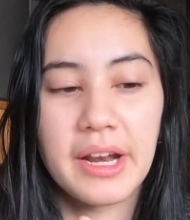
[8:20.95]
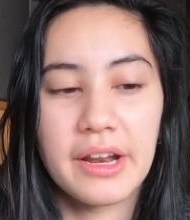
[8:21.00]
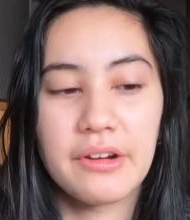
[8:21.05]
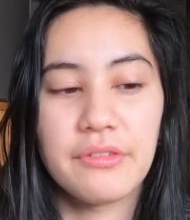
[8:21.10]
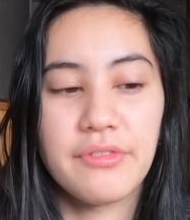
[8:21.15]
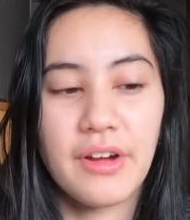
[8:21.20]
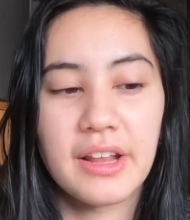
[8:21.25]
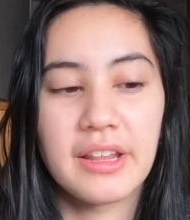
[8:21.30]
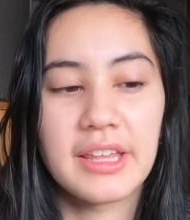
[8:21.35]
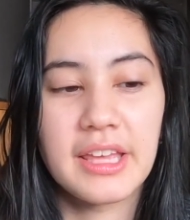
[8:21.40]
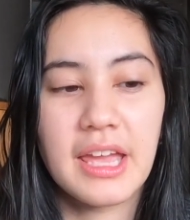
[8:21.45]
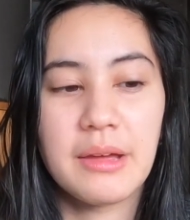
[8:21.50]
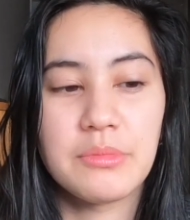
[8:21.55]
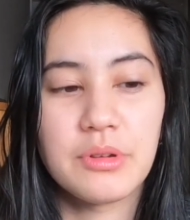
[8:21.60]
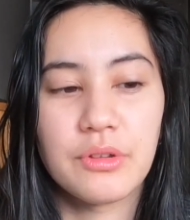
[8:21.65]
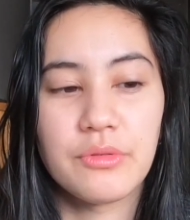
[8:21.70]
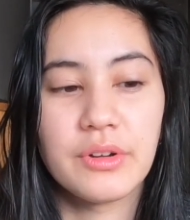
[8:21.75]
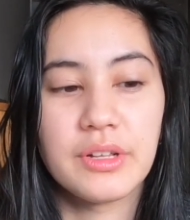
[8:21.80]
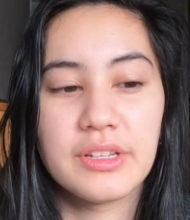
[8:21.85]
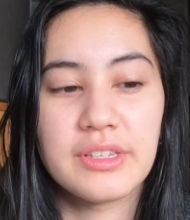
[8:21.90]
and I finally came
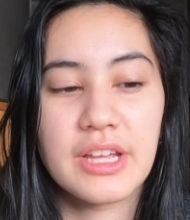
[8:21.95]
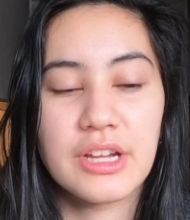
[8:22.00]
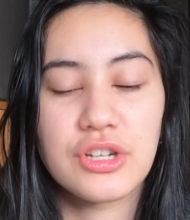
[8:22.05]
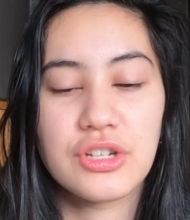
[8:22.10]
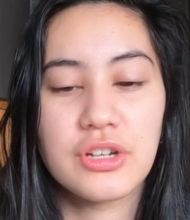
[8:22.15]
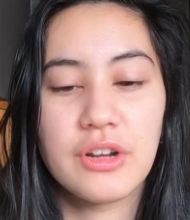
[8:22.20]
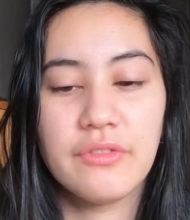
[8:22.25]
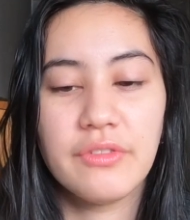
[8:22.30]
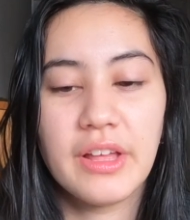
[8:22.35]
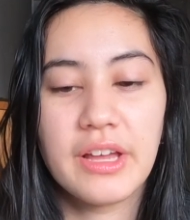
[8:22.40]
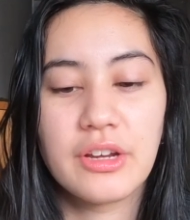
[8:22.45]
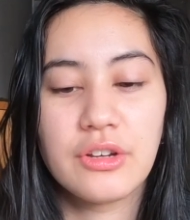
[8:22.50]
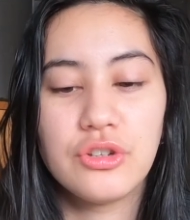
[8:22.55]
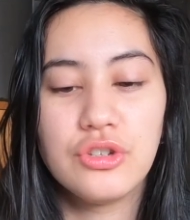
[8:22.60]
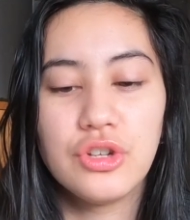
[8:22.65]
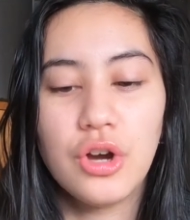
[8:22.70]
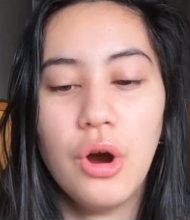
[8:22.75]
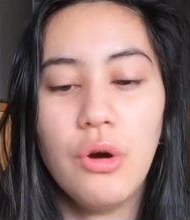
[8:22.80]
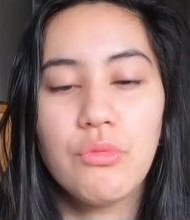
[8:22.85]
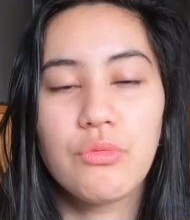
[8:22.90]
to the realization of
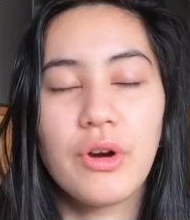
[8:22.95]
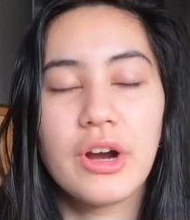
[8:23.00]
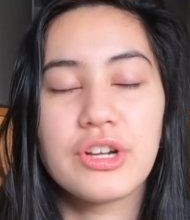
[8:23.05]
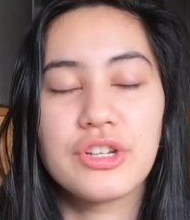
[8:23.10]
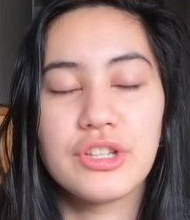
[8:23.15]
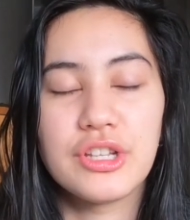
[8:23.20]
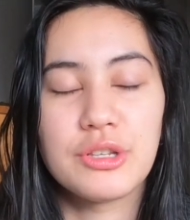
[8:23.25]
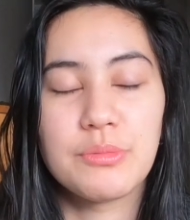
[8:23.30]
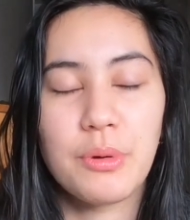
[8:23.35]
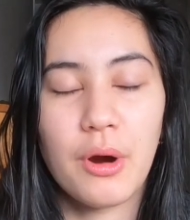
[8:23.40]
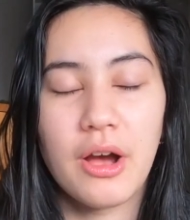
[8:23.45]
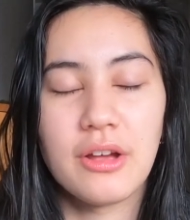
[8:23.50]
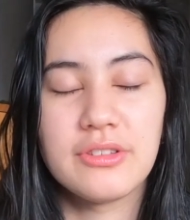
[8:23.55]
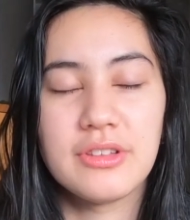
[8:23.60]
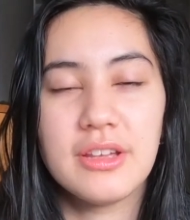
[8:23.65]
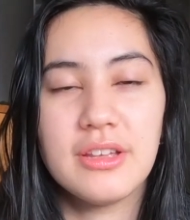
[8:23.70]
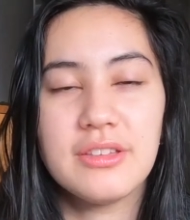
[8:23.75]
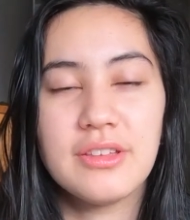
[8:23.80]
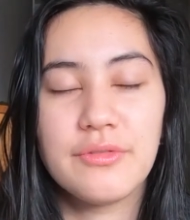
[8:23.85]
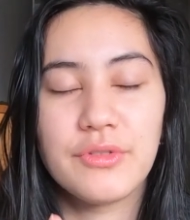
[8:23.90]
like, don't rush this
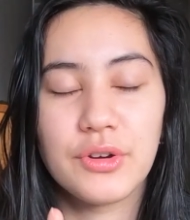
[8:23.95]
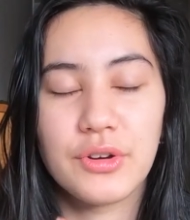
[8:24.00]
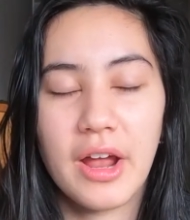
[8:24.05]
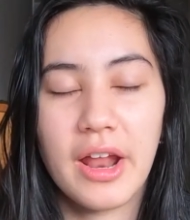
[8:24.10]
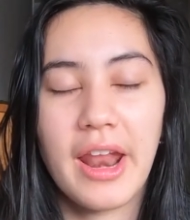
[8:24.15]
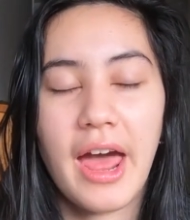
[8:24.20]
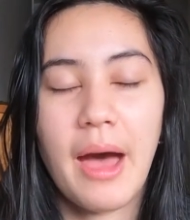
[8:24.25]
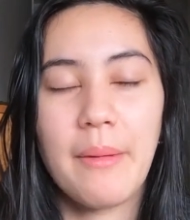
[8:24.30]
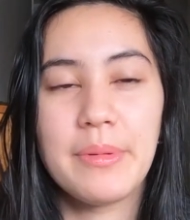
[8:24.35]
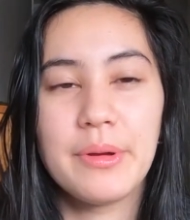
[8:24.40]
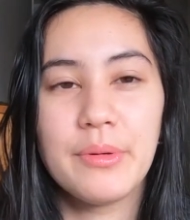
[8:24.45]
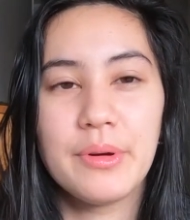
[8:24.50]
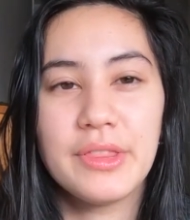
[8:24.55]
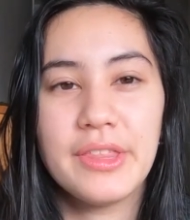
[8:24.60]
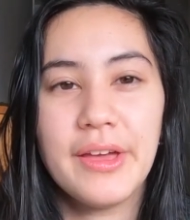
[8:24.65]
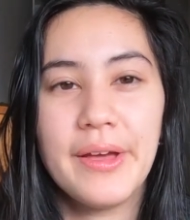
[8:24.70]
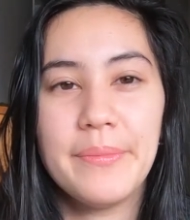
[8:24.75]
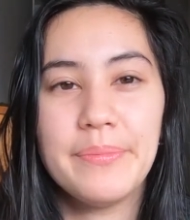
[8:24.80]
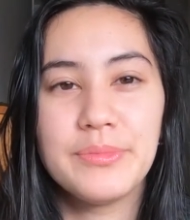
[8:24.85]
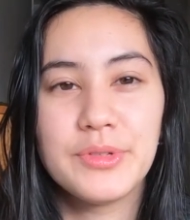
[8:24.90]
process if you're not happy
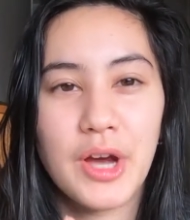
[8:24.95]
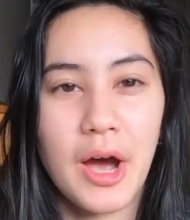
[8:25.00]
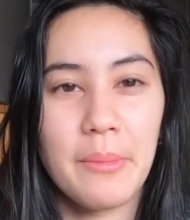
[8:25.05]
with it.